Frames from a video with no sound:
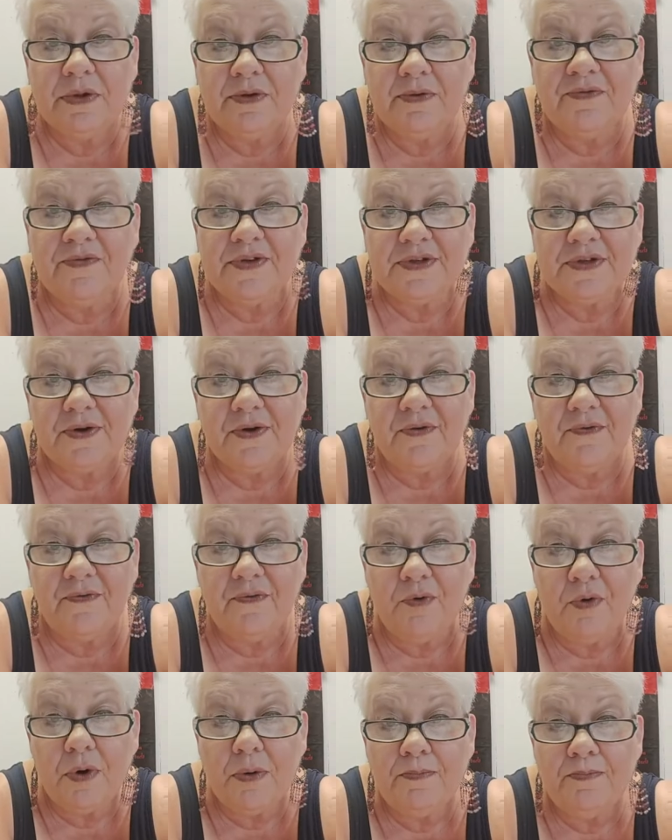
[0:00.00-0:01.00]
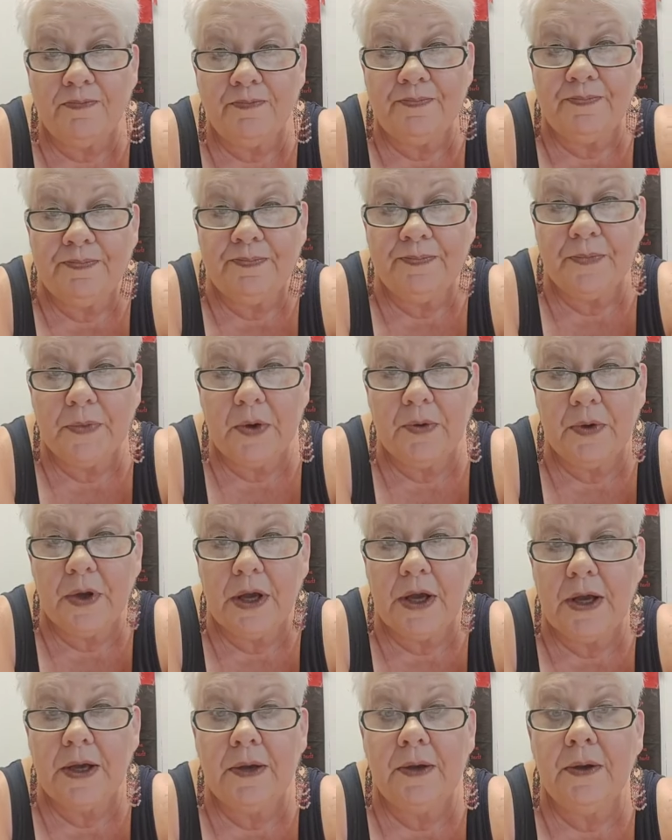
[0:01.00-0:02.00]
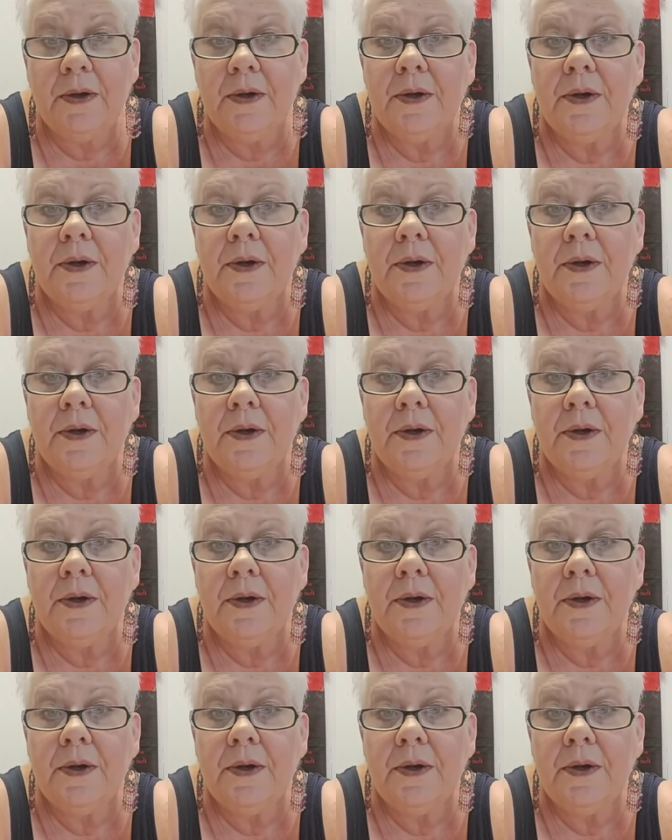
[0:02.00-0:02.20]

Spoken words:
their physical form. Okay.